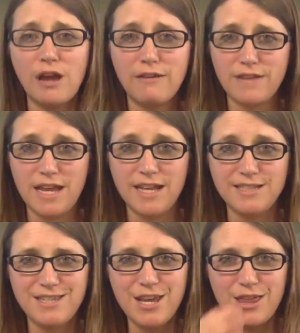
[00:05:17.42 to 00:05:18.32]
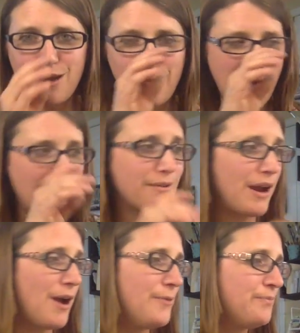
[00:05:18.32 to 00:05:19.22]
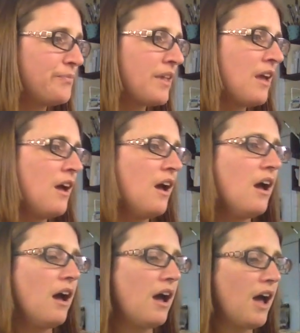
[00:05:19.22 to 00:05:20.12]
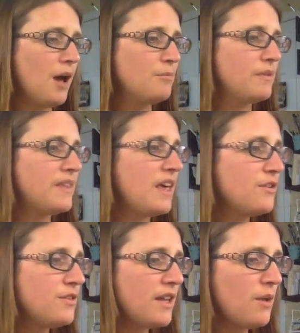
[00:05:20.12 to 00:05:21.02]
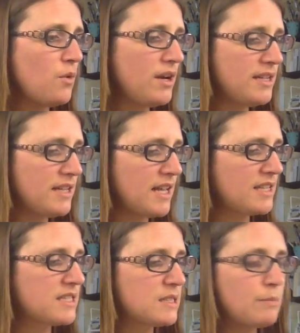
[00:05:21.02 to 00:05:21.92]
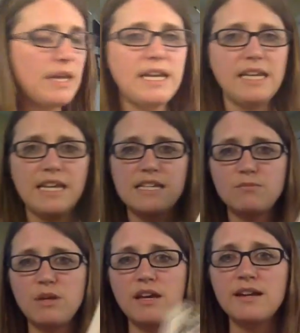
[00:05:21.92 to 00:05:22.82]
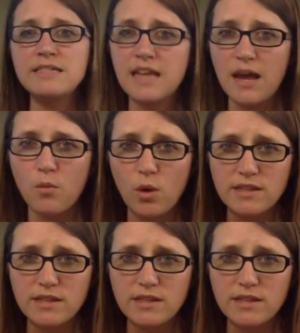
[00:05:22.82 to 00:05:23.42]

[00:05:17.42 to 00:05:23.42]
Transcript: it into the background. The other thing I want to explain is, because I